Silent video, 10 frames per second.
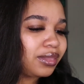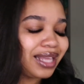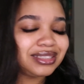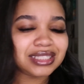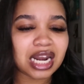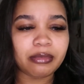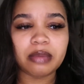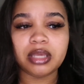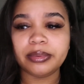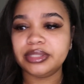that just kind of
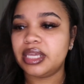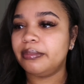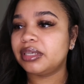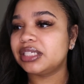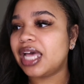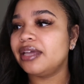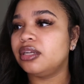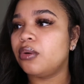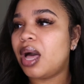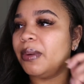made me upset because i
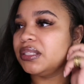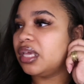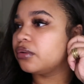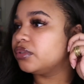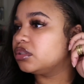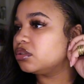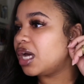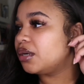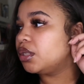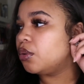know about that crystal
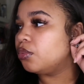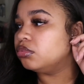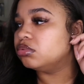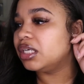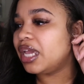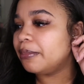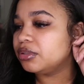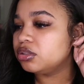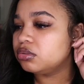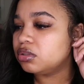i don't know what
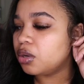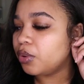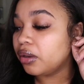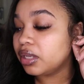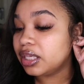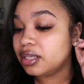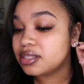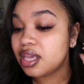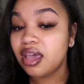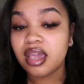happened to it or where it is